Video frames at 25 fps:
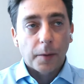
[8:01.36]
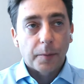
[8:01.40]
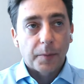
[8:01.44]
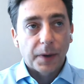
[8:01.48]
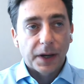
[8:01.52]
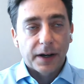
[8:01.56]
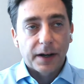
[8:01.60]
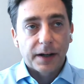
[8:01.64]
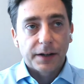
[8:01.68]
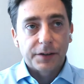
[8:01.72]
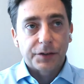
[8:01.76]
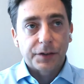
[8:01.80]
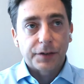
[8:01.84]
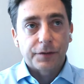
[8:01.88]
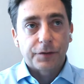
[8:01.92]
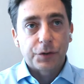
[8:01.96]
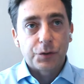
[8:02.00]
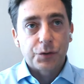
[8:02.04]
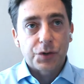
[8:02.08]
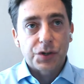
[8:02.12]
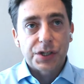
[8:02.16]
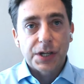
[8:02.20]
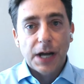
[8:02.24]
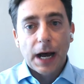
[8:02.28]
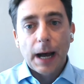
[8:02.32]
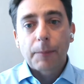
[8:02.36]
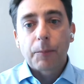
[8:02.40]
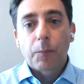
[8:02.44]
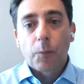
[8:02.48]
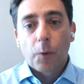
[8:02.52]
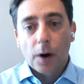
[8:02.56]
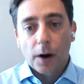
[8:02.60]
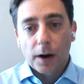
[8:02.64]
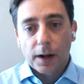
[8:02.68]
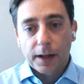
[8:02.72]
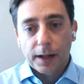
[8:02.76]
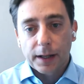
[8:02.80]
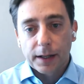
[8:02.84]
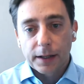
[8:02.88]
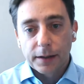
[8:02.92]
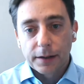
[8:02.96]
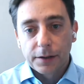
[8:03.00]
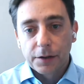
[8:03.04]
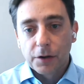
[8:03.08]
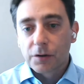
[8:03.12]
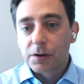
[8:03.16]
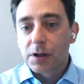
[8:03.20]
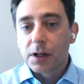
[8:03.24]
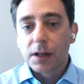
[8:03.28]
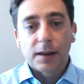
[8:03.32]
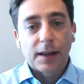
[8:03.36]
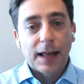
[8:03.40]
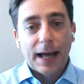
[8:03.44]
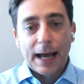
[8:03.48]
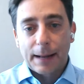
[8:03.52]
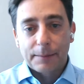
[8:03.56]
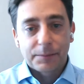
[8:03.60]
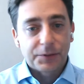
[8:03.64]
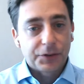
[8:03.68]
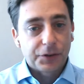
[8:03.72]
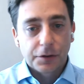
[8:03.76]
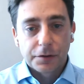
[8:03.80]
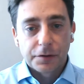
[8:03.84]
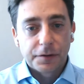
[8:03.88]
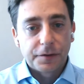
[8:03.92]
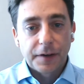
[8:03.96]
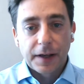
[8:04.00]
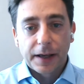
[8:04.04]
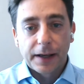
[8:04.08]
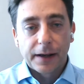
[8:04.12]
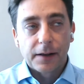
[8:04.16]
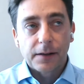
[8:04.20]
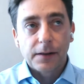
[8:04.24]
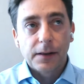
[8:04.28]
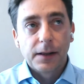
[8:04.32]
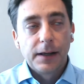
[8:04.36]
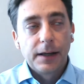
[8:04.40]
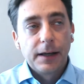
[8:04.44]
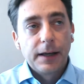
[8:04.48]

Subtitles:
because if you stop working, you'll collapse, you'll fail.